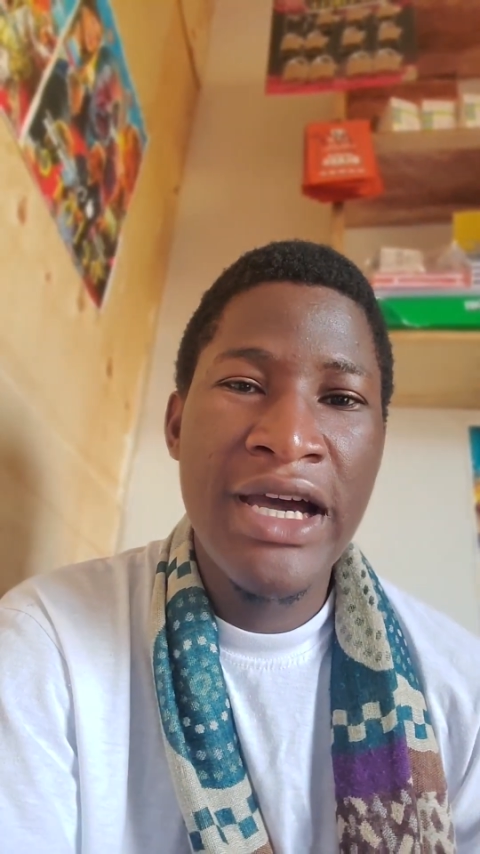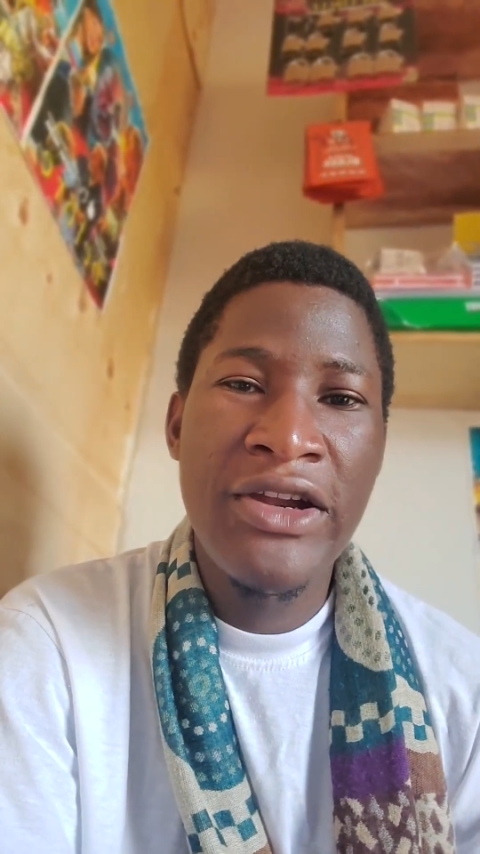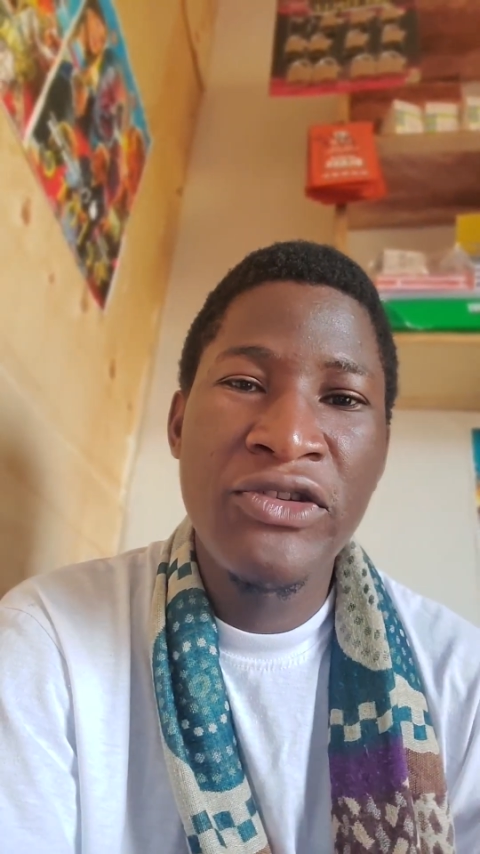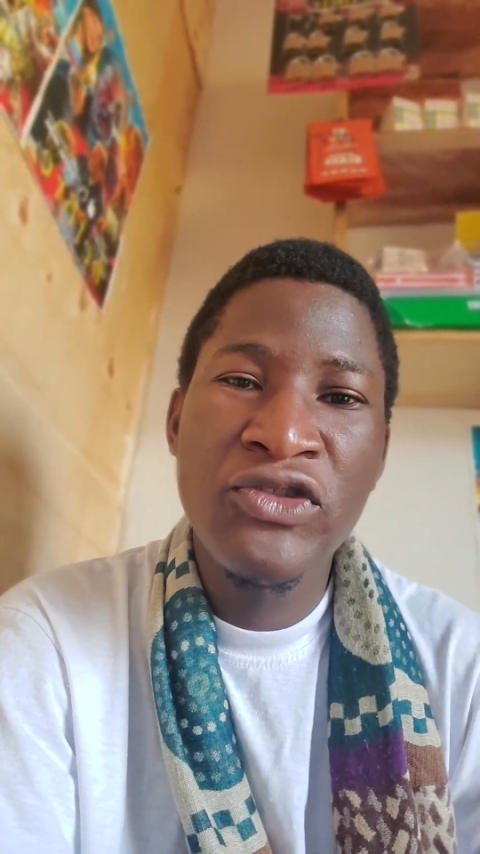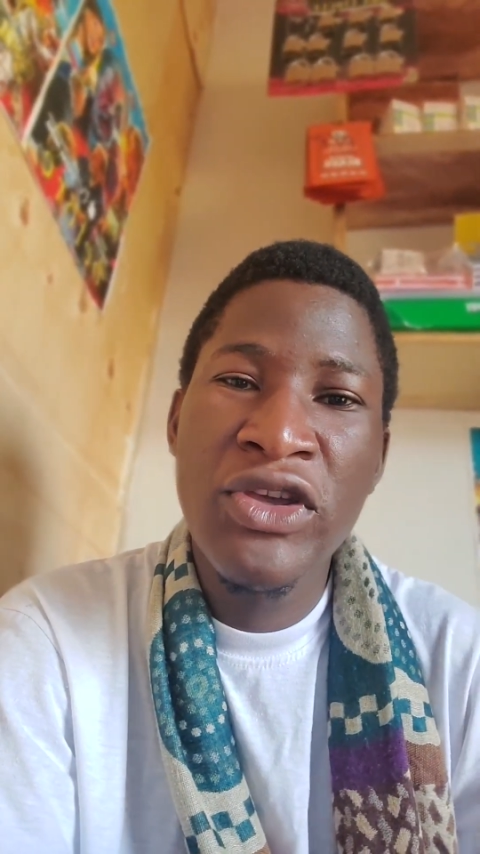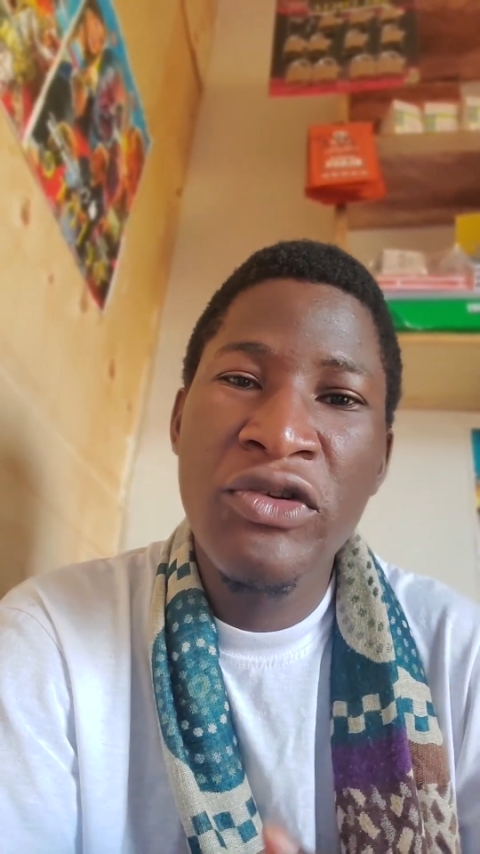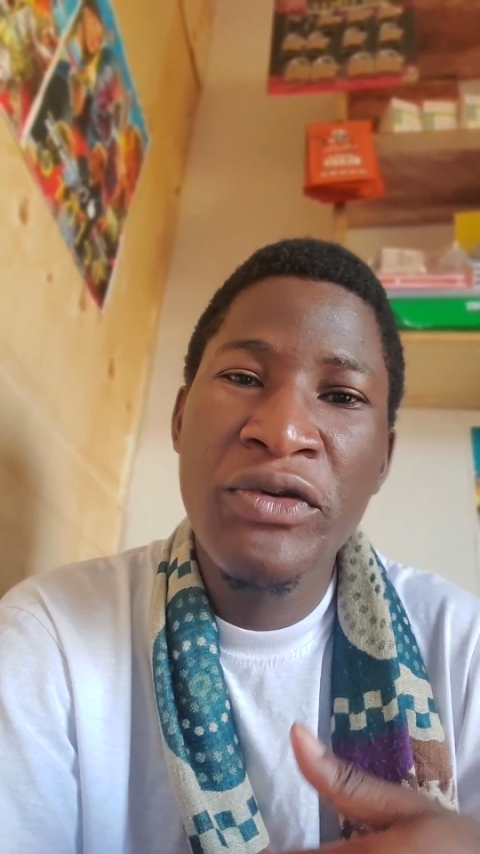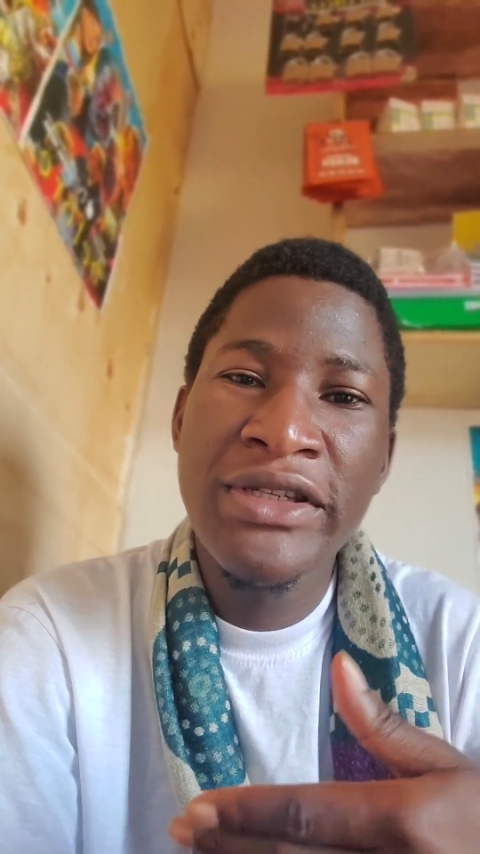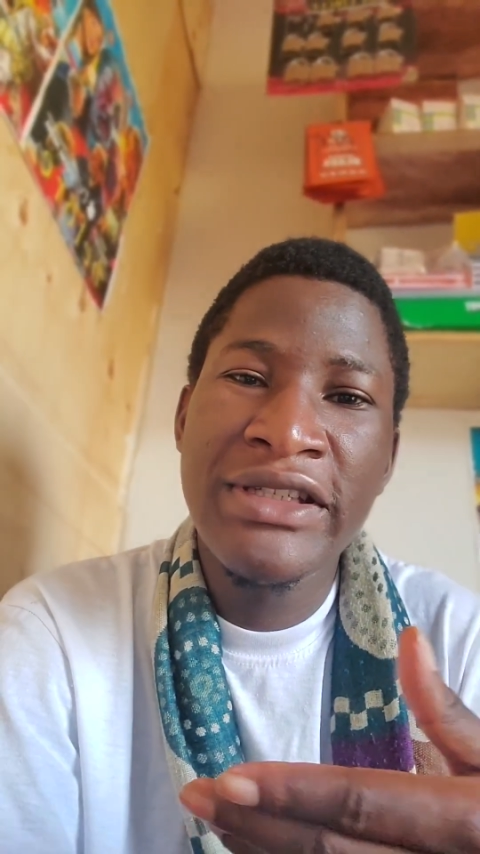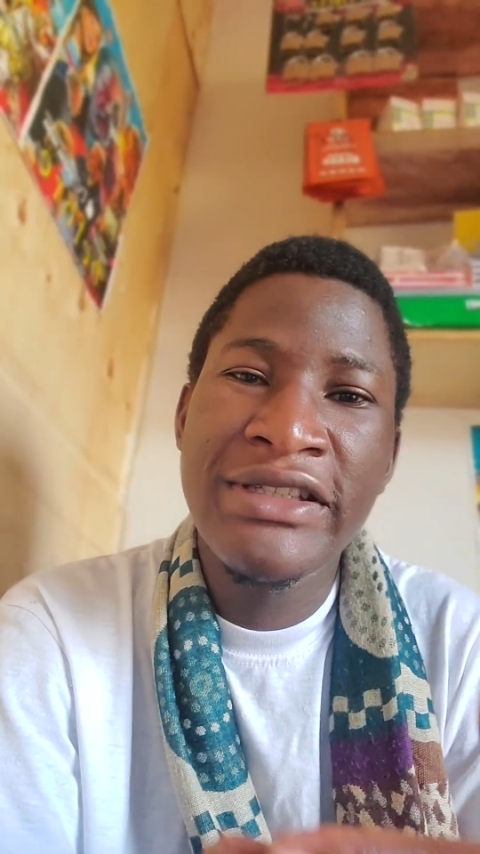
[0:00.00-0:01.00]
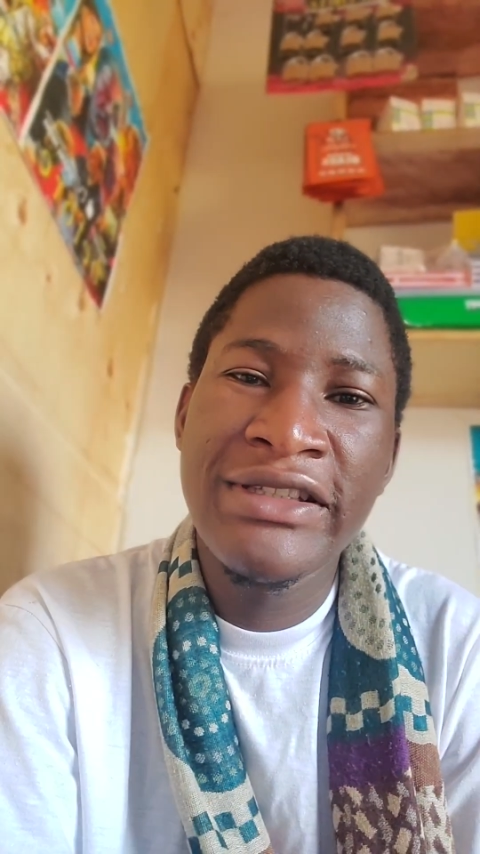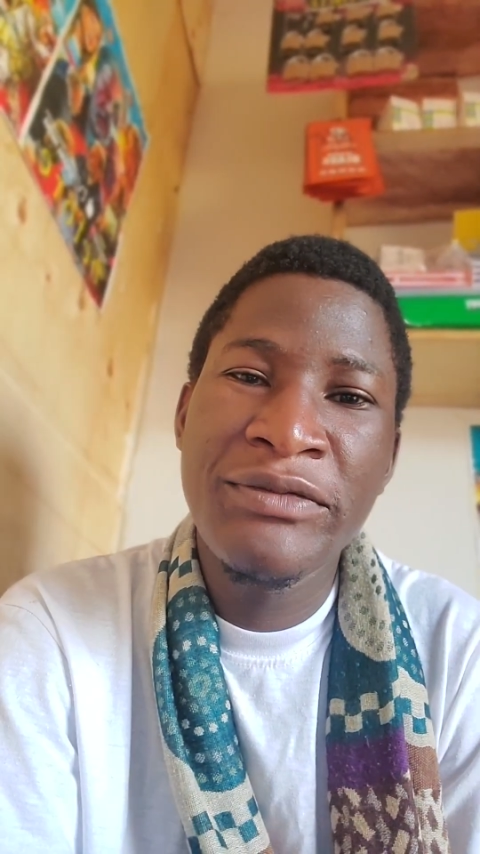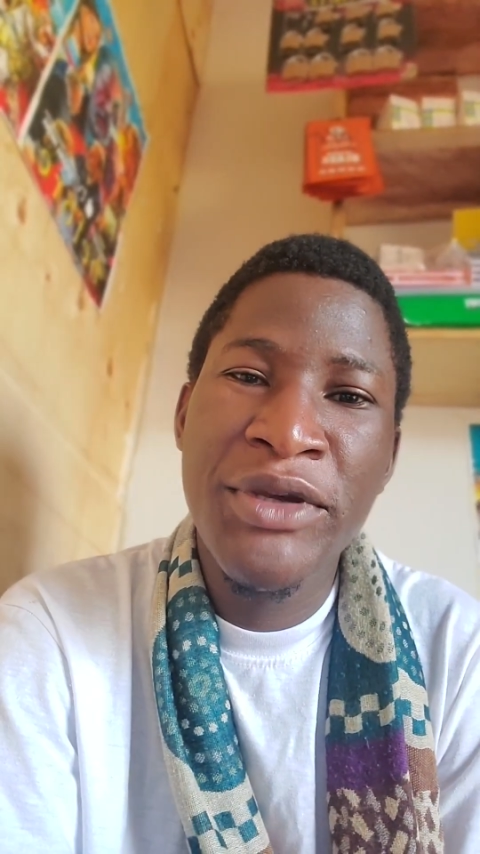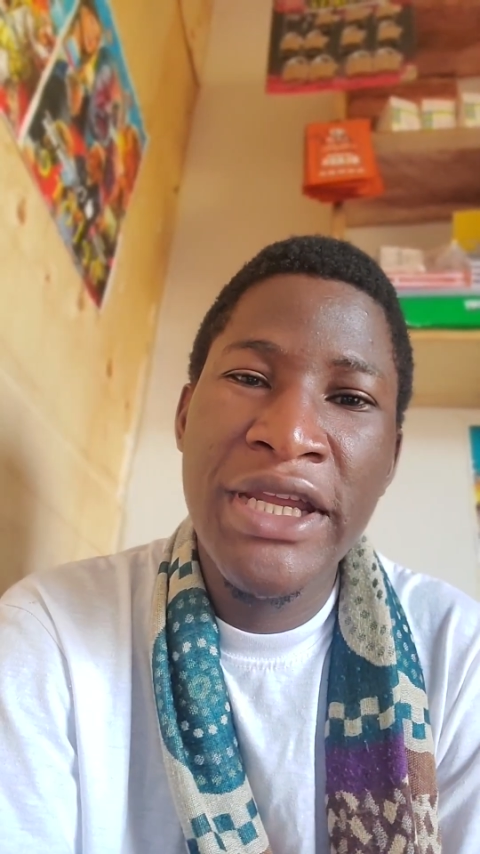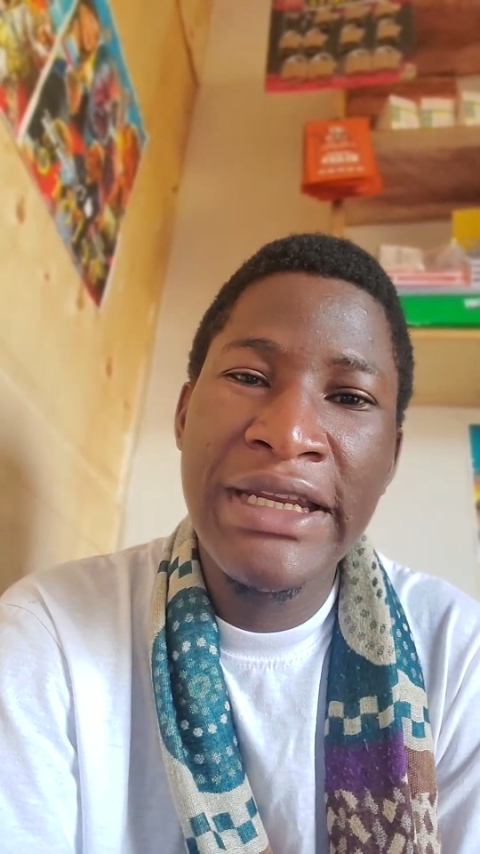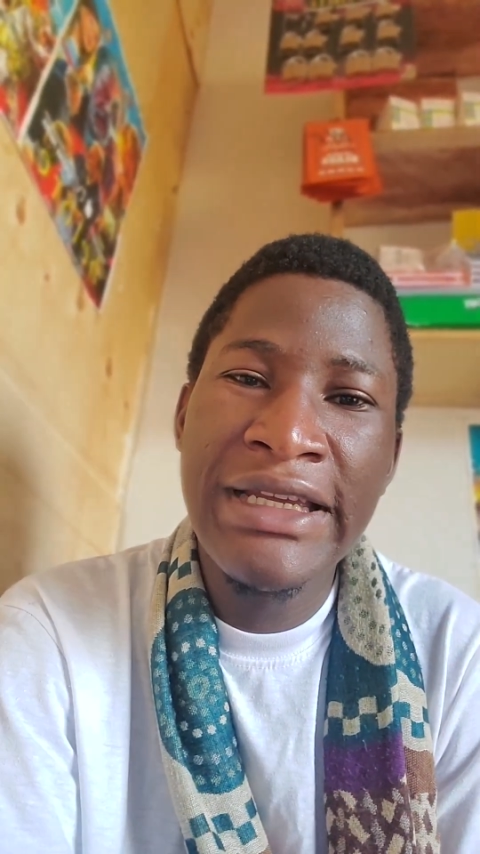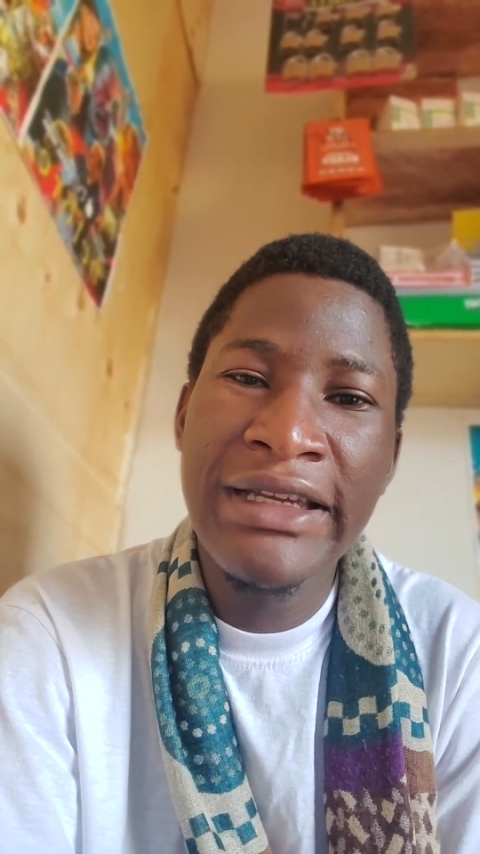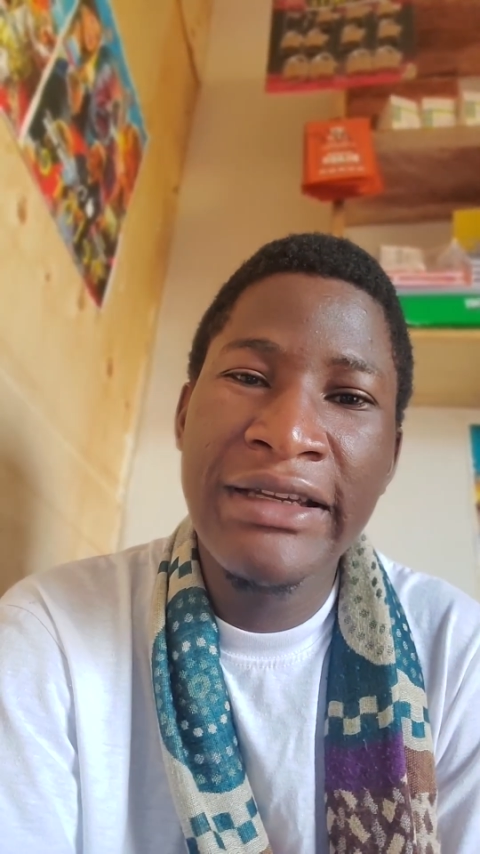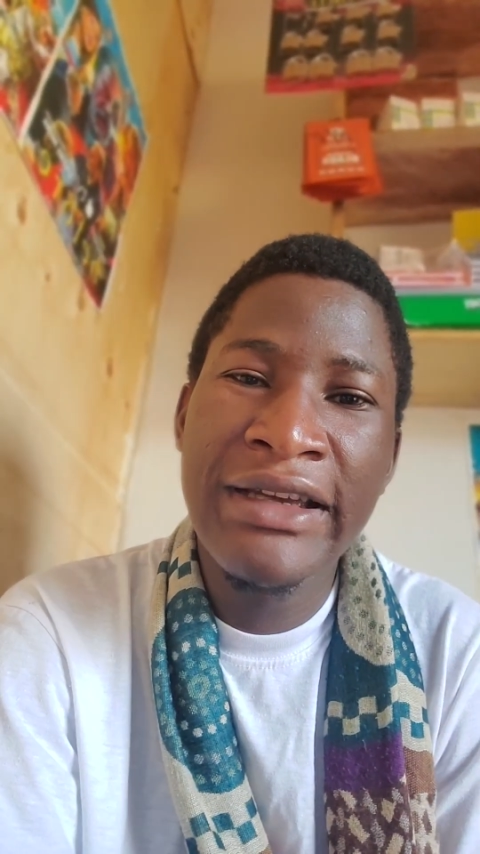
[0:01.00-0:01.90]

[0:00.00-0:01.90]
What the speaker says: and also increase its spending.